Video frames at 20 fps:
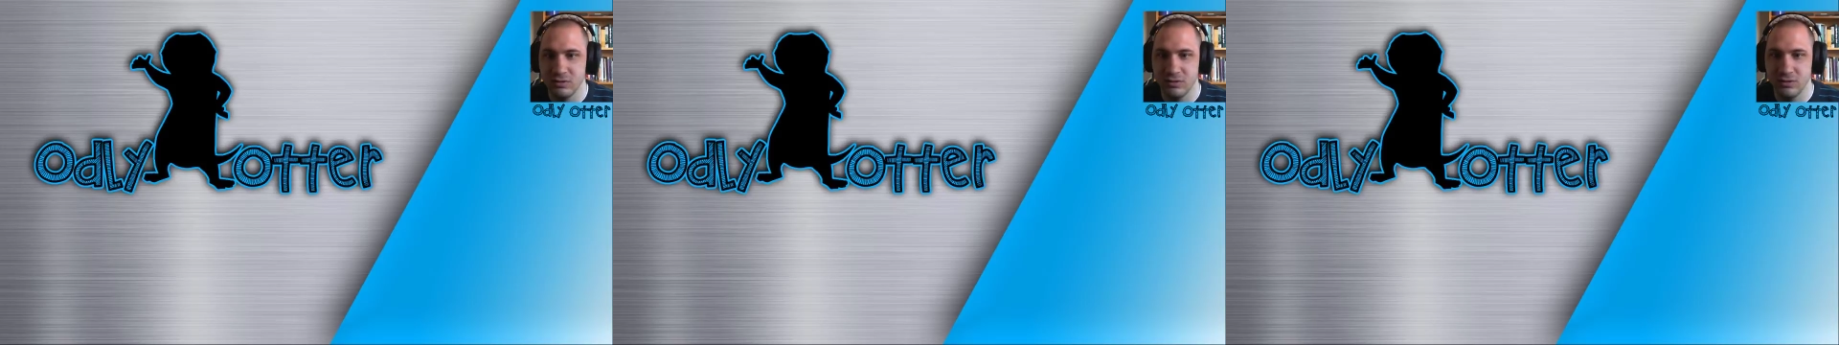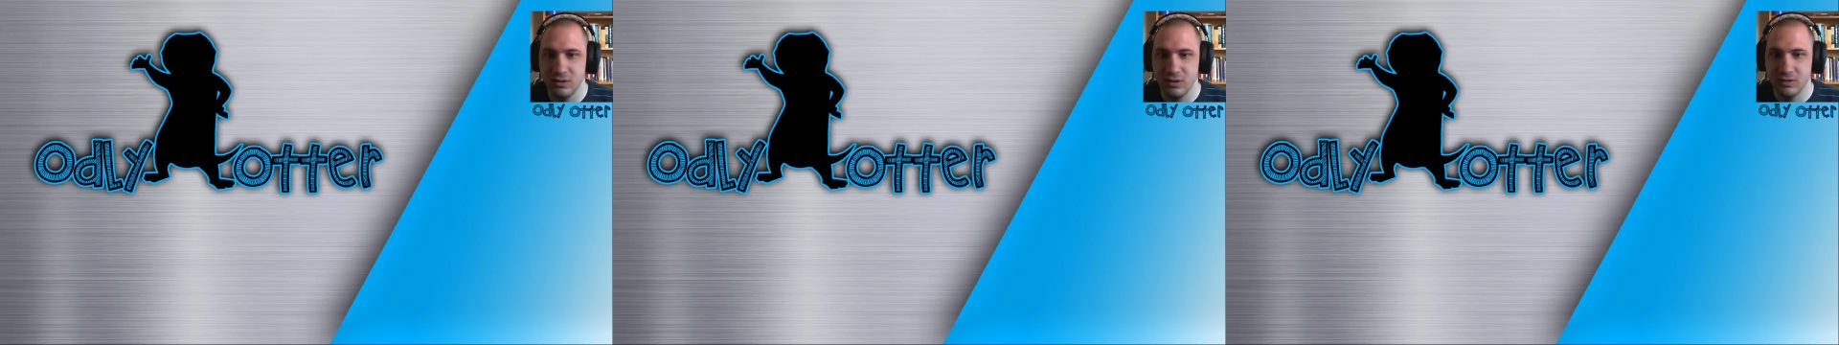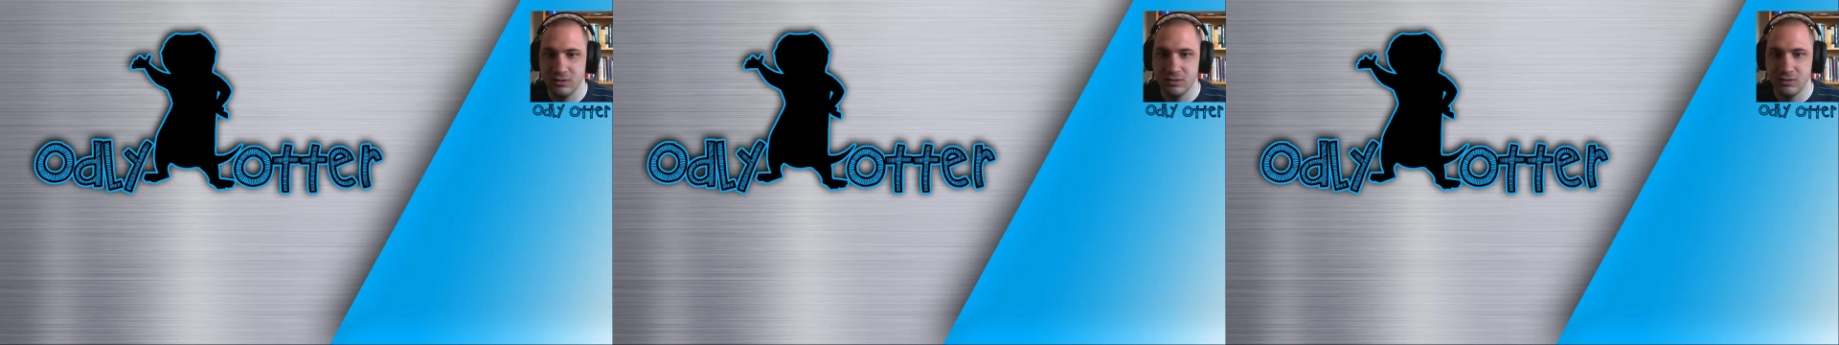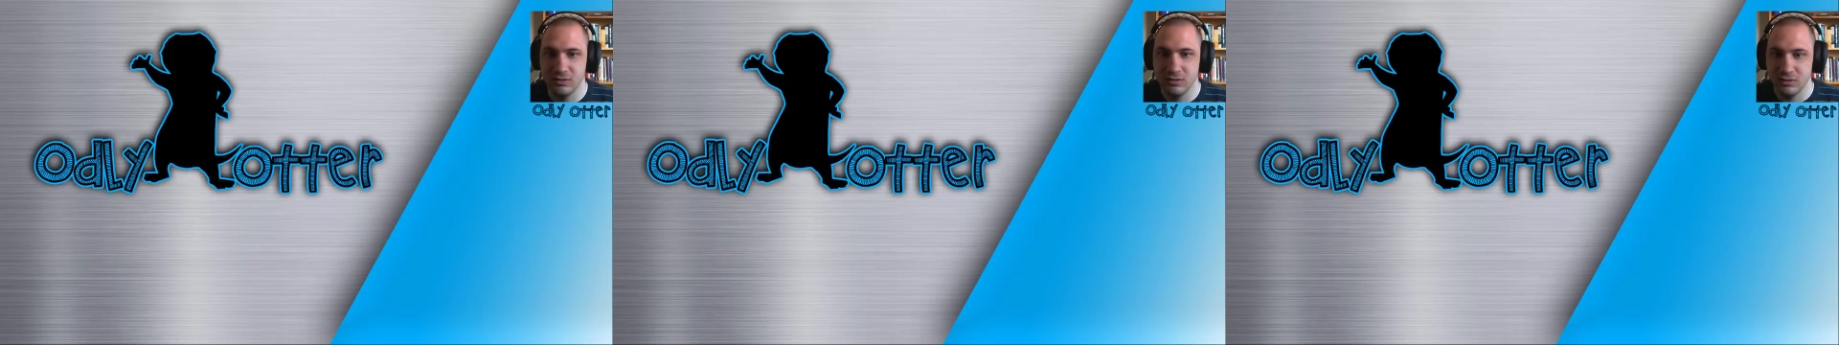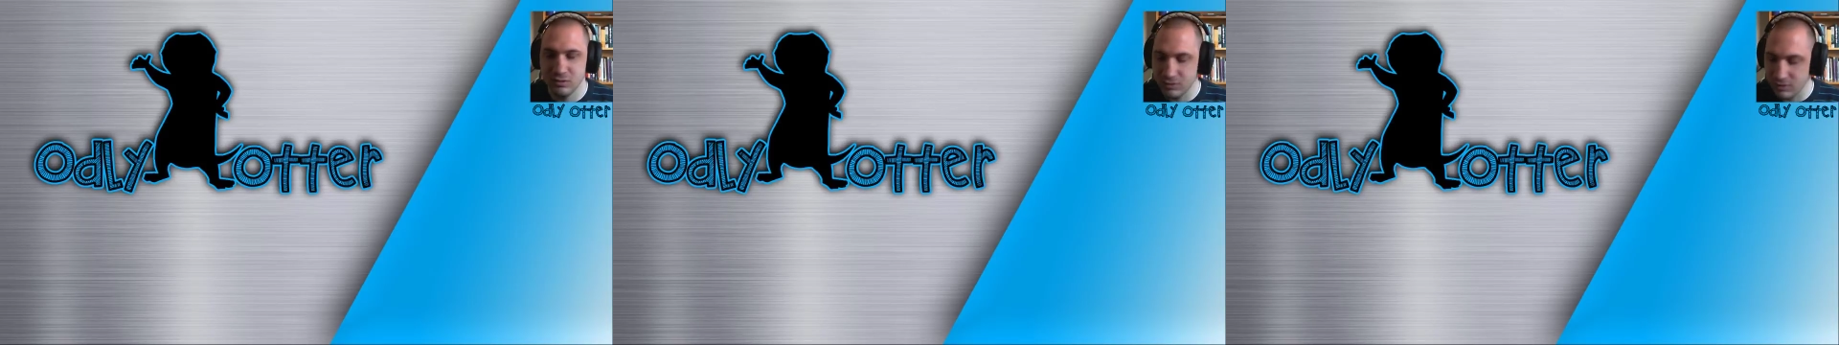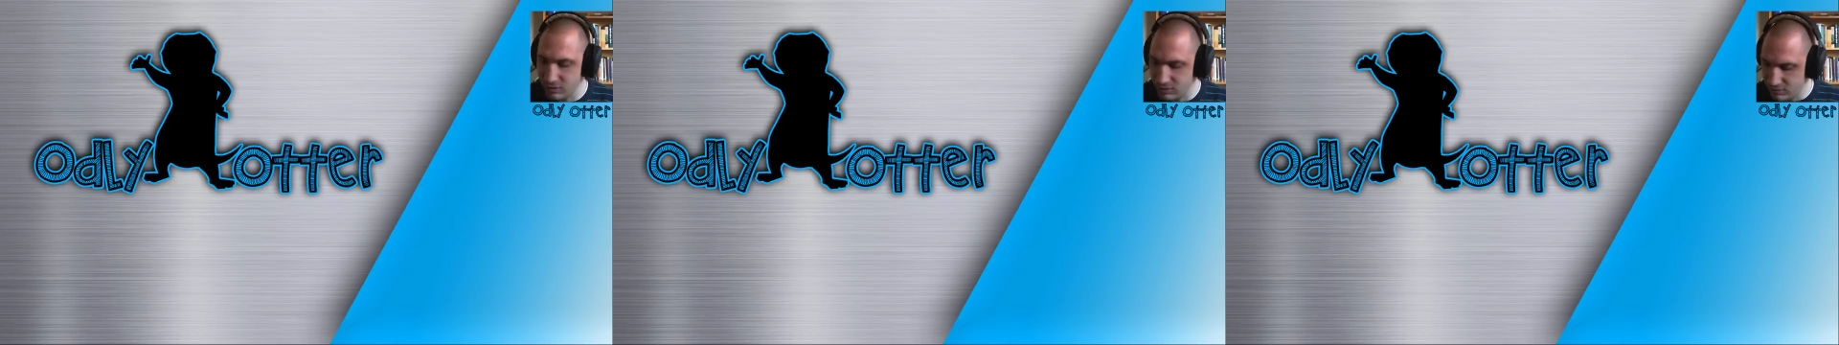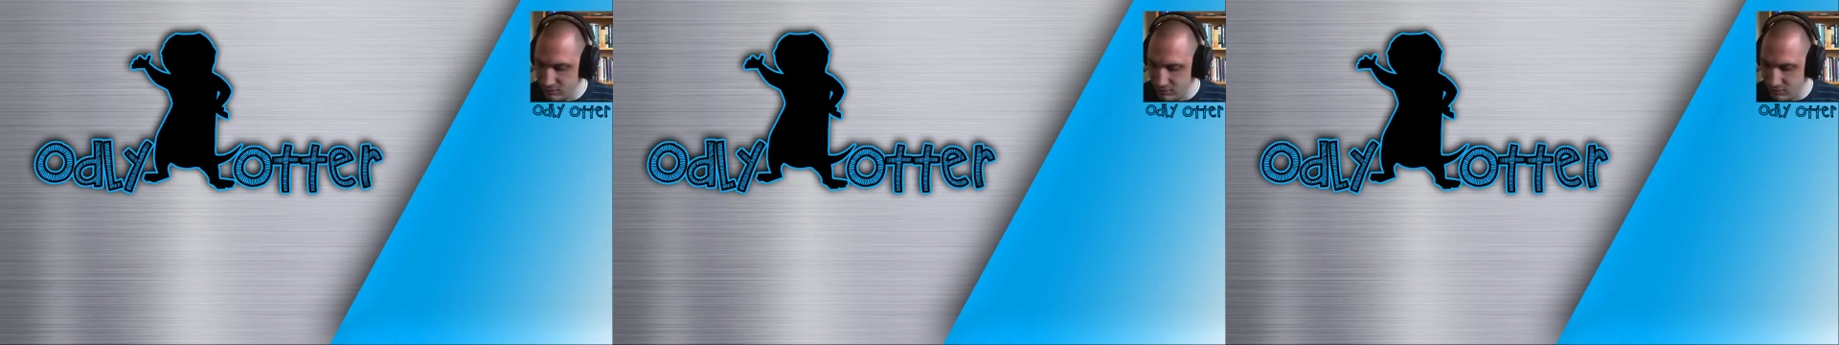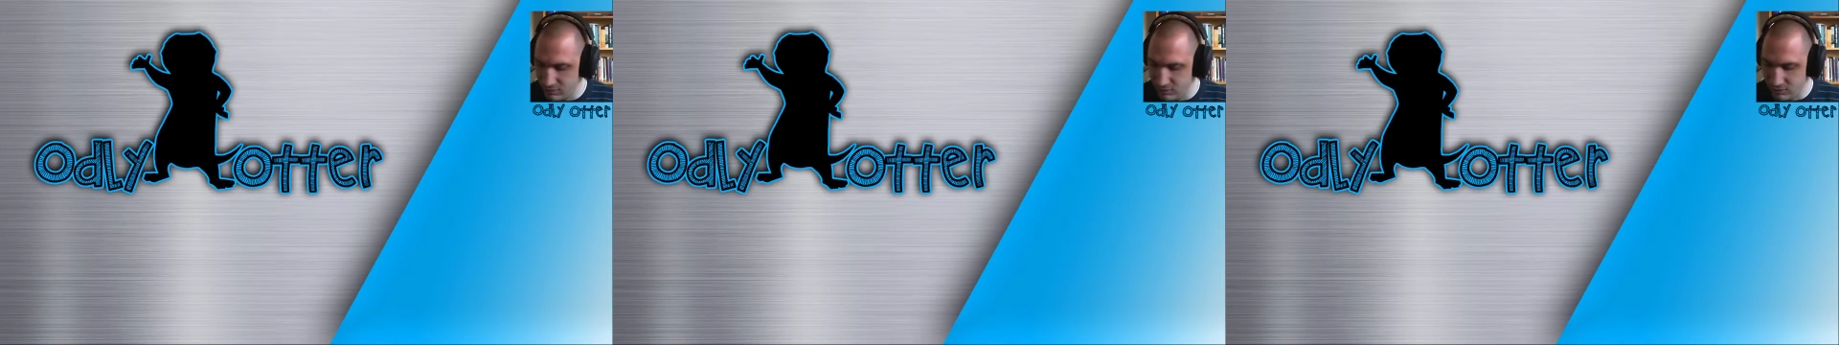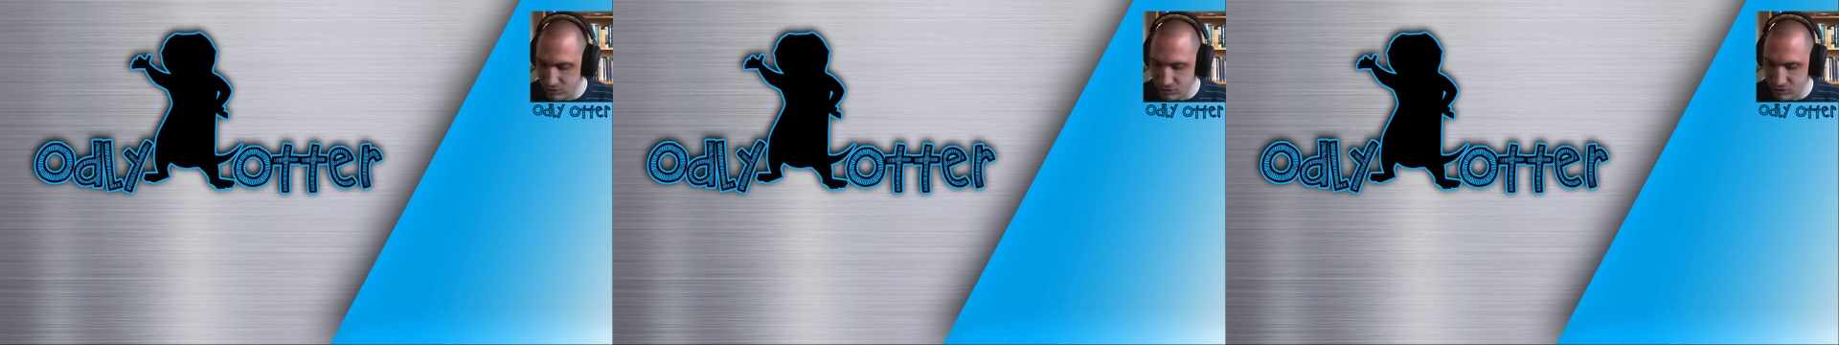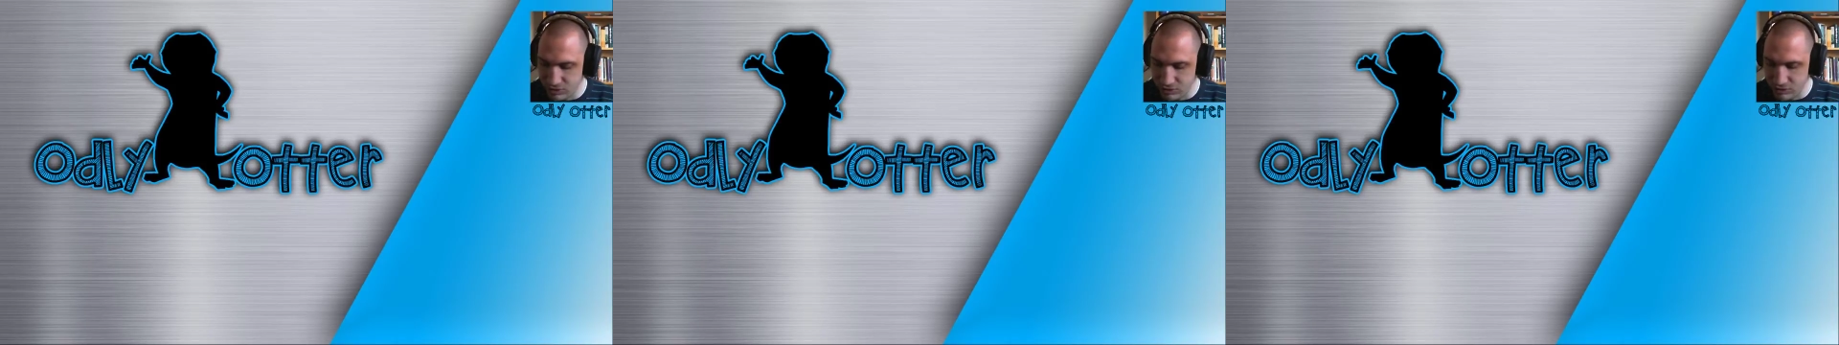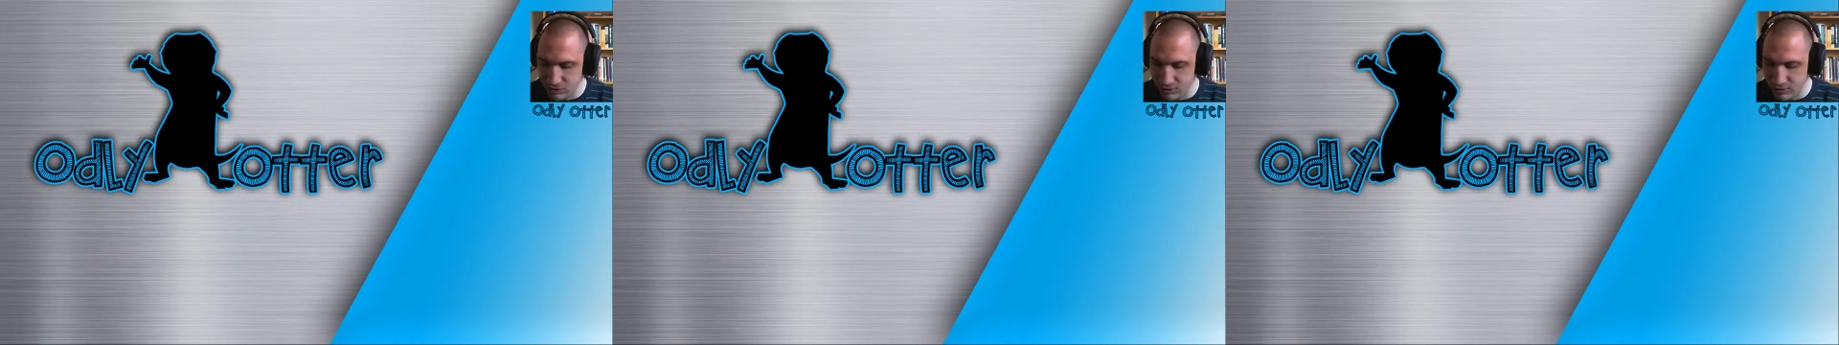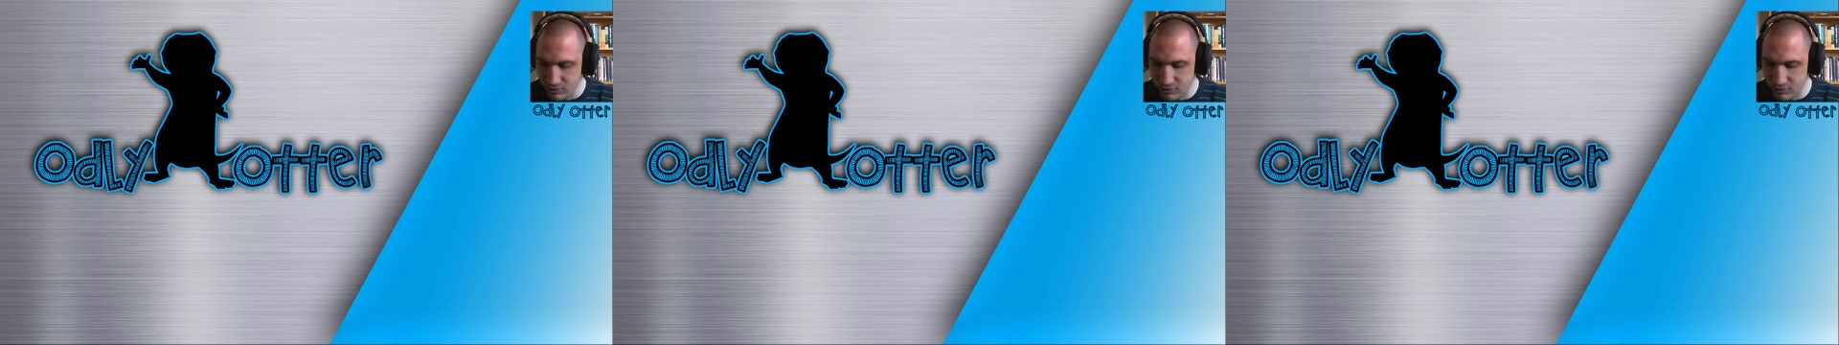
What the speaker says: That's not right. Let's change that.